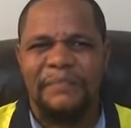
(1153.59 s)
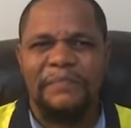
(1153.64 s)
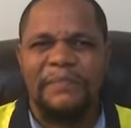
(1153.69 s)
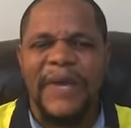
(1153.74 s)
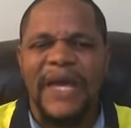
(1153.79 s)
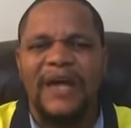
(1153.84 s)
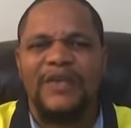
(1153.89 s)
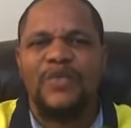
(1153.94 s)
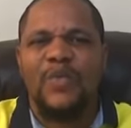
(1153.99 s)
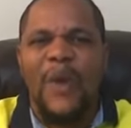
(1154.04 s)

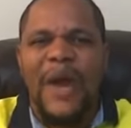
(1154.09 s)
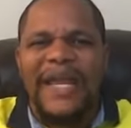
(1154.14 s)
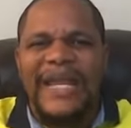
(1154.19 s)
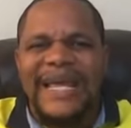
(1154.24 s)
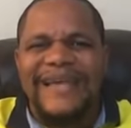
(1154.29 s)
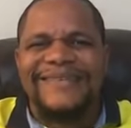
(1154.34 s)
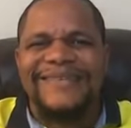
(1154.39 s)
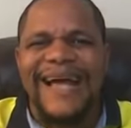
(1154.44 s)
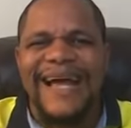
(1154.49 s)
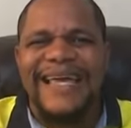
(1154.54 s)
Because when
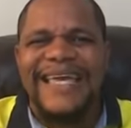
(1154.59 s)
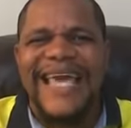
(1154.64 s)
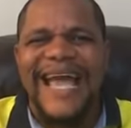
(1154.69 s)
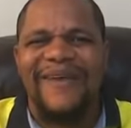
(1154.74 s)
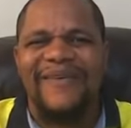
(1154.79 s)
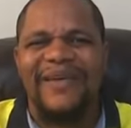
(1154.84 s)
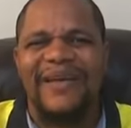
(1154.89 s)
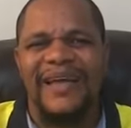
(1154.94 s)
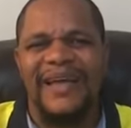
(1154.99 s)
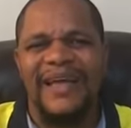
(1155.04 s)
they start
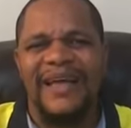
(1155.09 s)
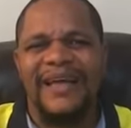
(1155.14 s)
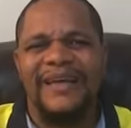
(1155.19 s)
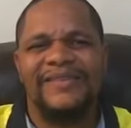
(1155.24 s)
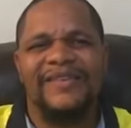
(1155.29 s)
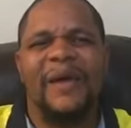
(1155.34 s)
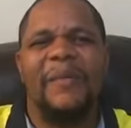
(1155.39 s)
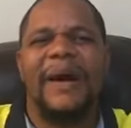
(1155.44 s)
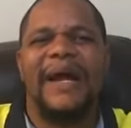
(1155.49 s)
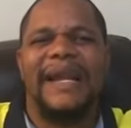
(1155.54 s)
hearing
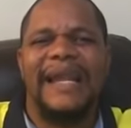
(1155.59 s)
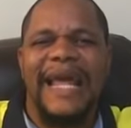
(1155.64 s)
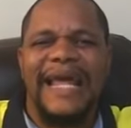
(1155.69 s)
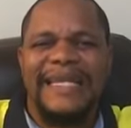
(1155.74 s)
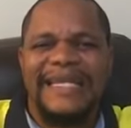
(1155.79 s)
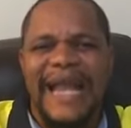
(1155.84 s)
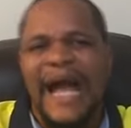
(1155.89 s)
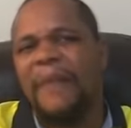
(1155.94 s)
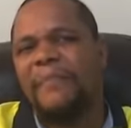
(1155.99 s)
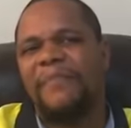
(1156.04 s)
somebody
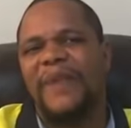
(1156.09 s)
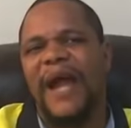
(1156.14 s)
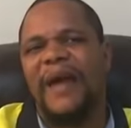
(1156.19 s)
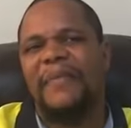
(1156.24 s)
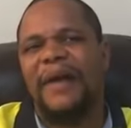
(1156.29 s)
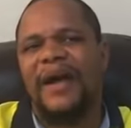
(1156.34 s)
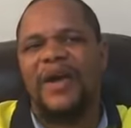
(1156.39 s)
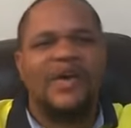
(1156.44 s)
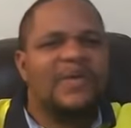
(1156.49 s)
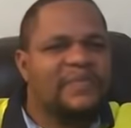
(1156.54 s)
like Nat
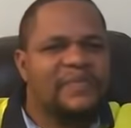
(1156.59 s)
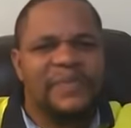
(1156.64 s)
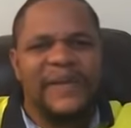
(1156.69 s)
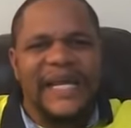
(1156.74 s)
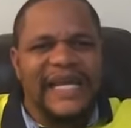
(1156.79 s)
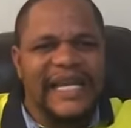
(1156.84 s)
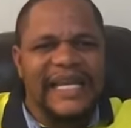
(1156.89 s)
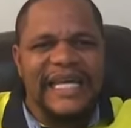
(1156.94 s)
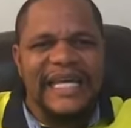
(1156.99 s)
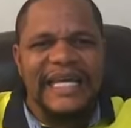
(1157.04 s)
Blaman
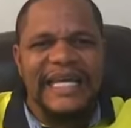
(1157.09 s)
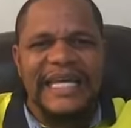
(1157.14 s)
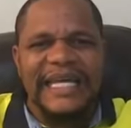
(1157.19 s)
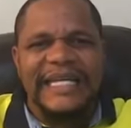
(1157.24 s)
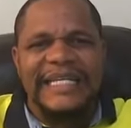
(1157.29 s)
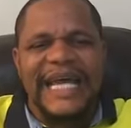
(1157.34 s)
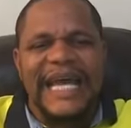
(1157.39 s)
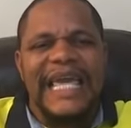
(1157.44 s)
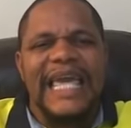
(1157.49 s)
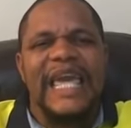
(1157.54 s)
complaining
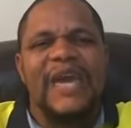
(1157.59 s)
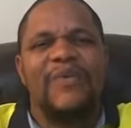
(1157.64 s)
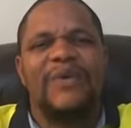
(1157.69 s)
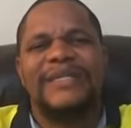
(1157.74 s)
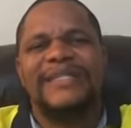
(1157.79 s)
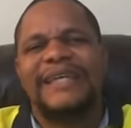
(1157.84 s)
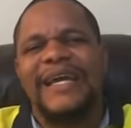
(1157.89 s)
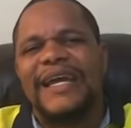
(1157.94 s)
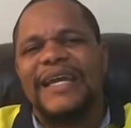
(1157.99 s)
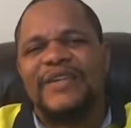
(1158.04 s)
that he
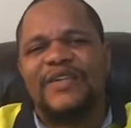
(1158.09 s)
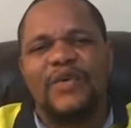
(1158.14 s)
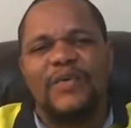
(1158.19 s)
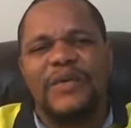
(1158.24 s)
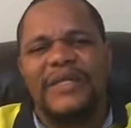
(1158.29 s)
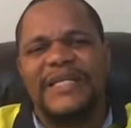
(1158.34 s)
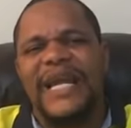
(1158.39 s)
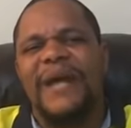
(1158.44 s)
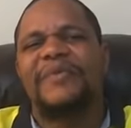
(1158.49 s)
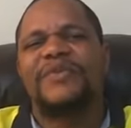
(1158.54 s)
was taken to
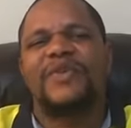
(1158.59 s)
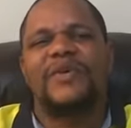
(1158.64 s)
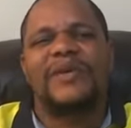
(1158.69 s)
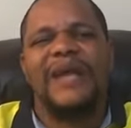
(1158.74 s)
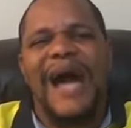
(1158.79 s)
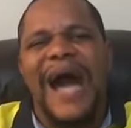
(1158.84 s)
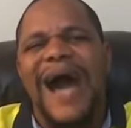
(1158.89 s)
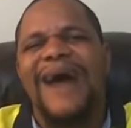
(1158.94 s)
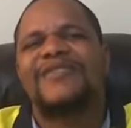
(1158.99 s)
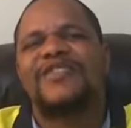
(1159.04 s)
Redemption
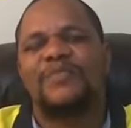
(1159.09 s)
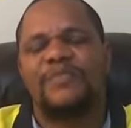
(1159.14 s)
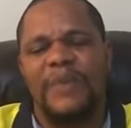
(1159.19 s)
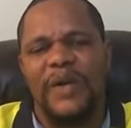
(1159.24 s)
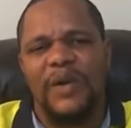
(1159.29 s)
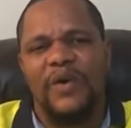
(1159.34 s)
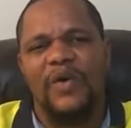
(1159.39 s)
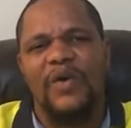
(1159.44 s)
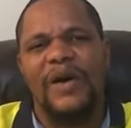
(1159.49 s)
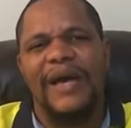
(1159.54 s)

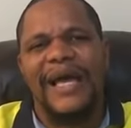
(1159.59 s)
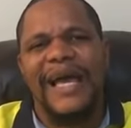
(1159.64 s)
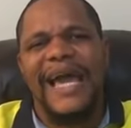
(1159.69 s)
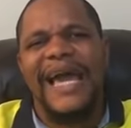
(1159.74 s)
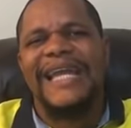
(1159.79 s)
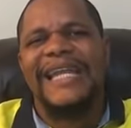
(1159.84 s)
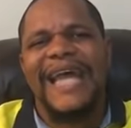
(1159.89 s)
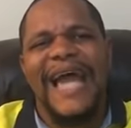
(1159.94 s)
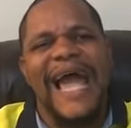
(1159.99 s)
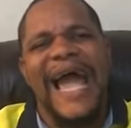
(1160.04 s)
Hospital
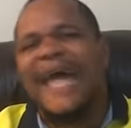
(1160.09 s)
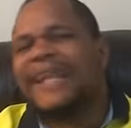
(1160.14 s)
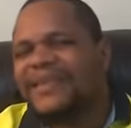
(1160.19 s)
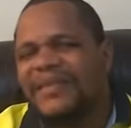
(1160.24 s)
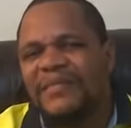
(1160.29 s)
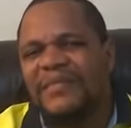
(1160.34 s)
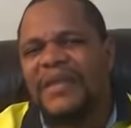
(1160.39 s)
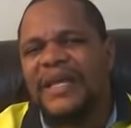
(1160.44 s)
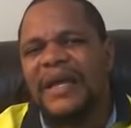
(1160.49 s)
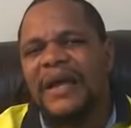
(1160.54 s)
and
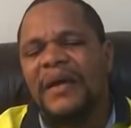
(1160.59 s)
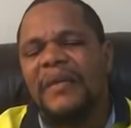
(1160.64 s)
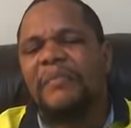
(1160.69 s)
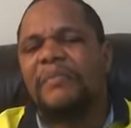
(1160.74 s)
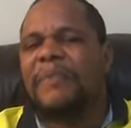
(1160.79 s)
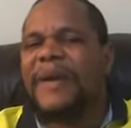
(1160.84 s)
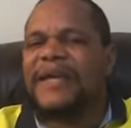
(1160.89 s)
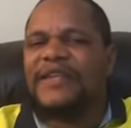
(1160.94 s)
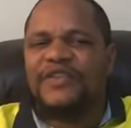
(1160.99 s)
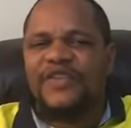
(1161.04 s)
hadn't
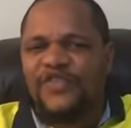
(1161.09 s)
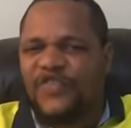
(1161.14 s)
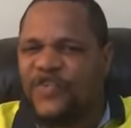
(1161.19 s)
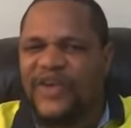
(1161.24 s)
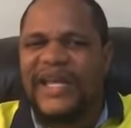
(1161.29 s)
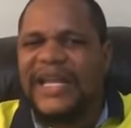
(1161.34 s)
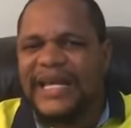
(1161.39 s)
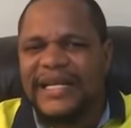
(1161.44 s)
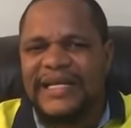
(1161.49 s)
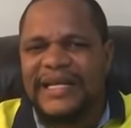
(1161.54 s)
been
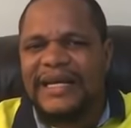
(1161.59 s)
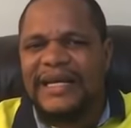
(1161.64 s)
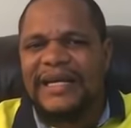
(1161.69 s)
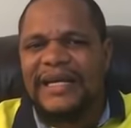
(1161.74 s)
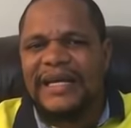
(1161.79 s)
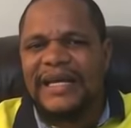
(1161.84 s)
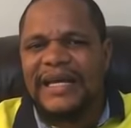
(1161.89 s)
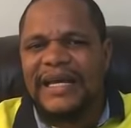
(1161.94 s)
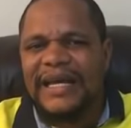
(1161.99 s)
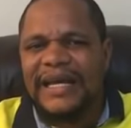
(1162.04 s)
treated,
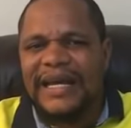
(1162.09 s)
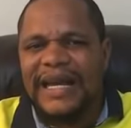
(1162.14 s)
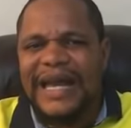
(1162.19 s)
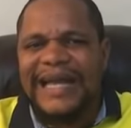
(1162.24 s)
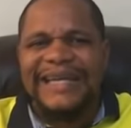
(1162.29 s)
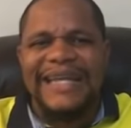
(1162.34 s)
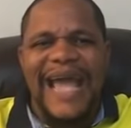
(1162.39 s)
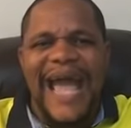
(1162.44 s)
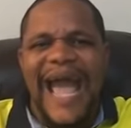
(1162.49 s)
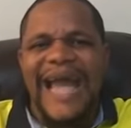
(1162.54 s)

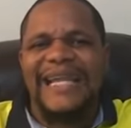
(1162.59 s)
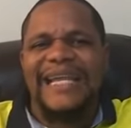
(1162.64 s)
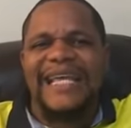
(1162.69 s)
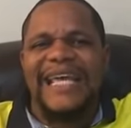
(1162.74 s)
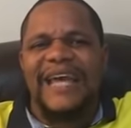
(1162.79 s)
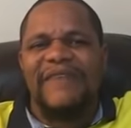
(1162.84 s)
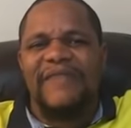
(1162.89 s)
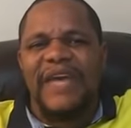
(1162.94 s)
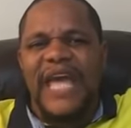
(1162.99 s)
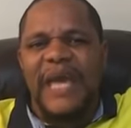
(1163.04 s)
and they
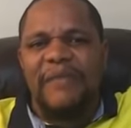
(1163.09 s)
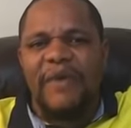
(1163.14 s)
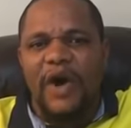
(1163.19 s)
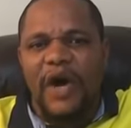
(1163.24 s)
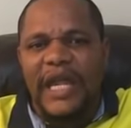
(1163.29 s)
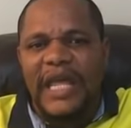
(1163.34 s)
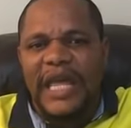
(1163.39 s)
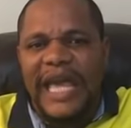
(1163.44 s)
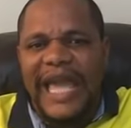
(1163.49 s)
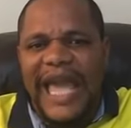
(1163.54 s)
hadn't given him
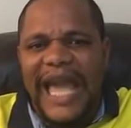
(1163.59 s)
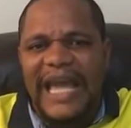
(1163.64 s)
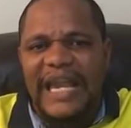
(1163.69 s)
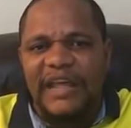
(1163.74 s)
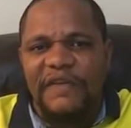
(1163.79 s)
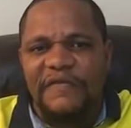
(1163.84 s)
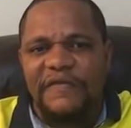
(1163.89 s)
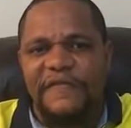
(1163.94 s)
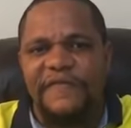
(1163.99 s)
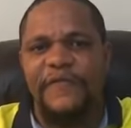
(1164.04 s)

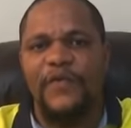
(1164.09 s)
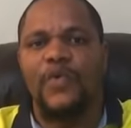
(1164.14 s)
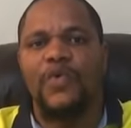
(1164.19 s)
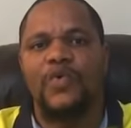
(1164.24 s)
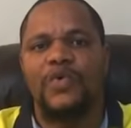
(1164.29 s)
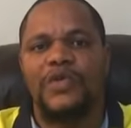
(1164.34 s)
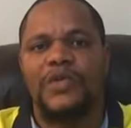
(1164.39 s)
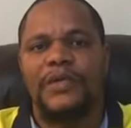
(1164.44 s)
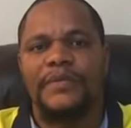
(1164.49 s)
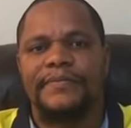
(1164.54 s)
any
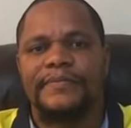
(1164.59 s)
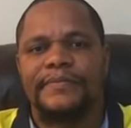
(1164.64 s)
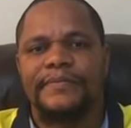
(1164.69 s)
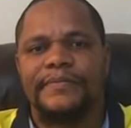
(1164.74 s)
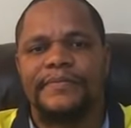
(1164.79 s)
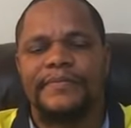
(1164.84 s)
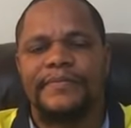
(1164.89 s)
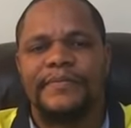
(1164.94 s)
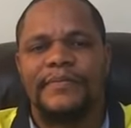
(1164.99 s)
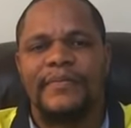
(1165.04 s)
food,
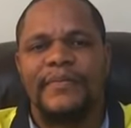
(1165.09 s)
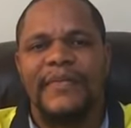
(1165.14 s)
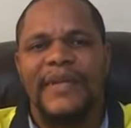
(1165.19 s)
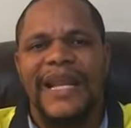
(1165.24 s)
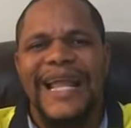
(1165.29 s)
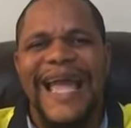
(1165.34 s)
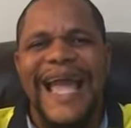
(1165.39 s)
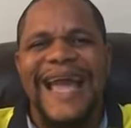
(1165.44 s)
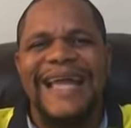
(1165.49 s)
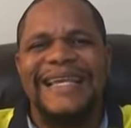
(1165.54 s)

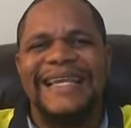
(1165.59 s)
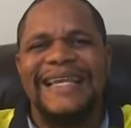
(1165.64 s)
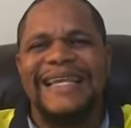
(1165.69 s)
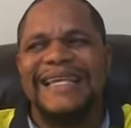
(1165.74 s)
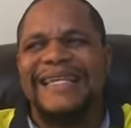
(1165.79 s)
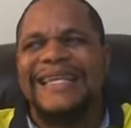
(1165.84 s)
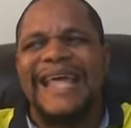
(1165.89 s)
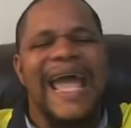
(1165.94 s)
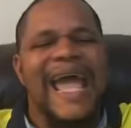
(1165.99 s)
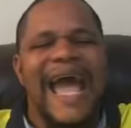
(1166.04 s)

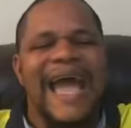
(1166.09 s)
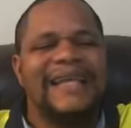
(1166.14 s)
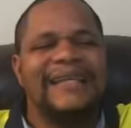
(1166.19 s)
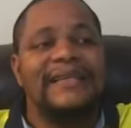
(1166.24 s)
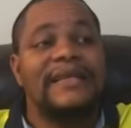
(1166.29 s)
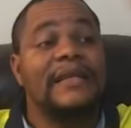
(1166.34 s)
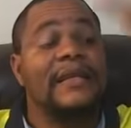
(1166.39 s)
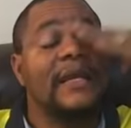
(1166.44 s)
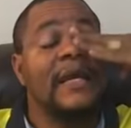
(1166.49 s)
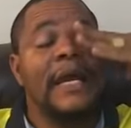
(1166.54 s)
and they
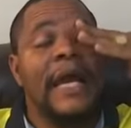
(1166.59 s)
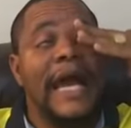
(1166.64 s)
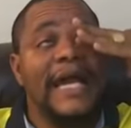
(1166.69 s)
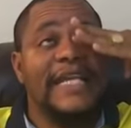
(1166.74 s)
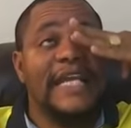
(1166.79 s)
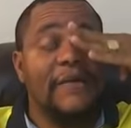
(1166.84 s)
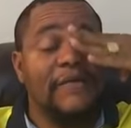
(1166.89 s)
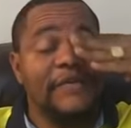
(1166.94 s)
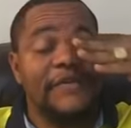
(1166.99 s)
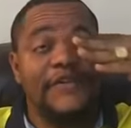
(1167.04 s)
hadn't,
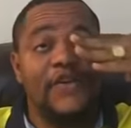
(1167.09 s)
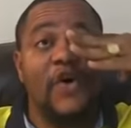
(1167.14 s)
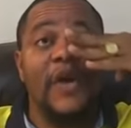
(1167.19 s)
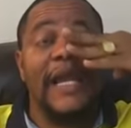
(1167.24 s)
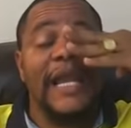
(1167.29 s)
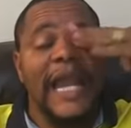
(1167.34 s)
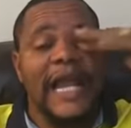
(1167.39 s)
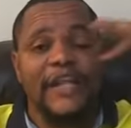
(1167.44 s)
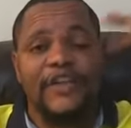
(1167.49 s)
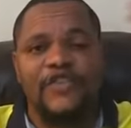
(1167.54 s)
and there was no
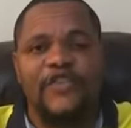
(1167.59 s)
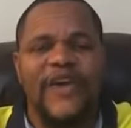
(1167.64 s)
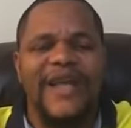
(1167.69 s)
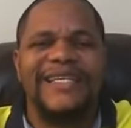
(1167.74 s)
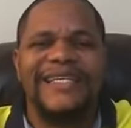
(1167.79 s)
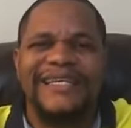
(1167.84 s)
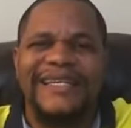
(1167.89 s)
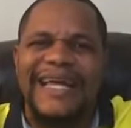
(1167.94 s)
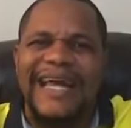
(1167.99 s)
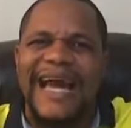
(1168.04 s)

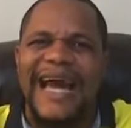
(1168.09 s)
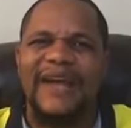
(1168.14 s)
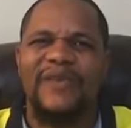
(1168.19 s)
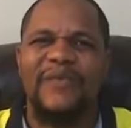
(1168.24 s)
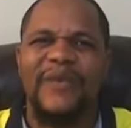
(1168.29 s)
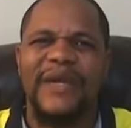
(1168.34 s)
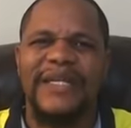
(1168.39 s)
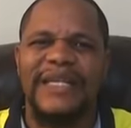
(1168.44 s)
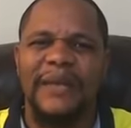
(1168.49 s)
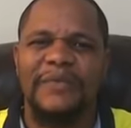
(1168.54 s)
electricity at
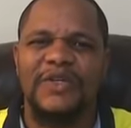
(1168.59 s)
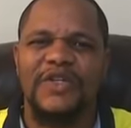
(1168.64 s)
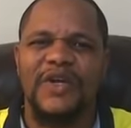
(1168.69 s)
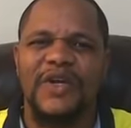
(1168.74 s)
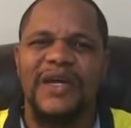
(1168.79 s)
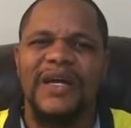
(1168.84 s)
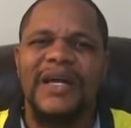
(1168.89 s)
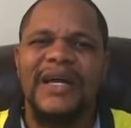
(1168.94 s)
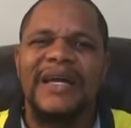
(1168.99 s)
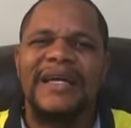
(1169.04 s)

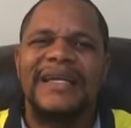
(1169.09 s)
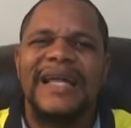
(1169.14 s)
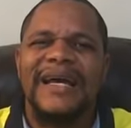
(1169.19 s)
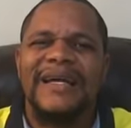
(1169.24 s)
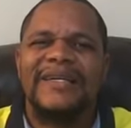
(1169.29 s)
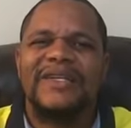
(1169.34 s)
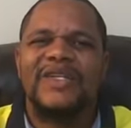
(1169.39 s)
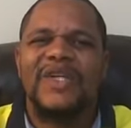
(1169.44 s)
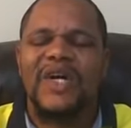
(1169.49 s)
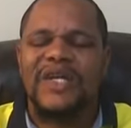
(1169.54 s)
Redemption.
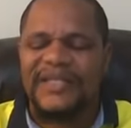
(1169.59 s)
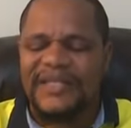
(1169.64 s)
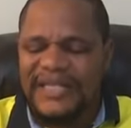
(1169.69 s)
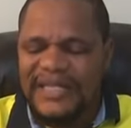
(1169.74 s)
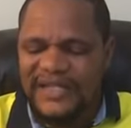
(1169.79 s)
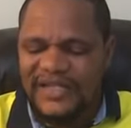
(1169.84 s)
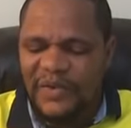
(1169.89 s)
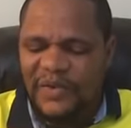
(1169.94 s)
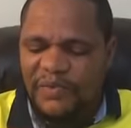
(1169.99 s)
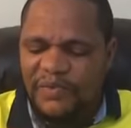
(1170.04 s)
Now, does
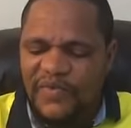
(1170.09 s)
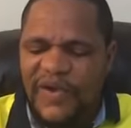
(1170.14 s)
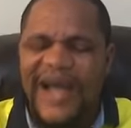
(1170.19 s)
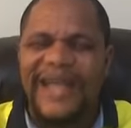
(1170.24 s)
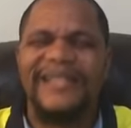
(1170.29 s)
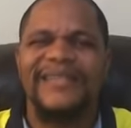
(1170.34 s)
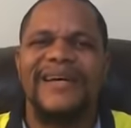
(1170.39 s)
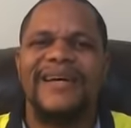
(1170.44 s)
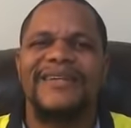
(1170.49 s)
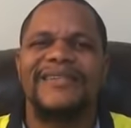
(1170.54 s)
this
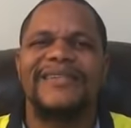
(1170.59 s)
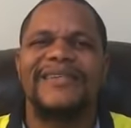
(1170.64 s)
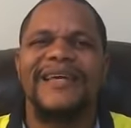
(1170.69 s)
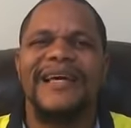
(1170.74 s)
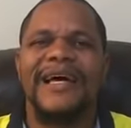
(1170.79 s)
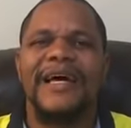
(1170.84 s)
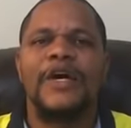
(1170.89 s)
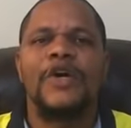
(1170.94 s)
surprise us?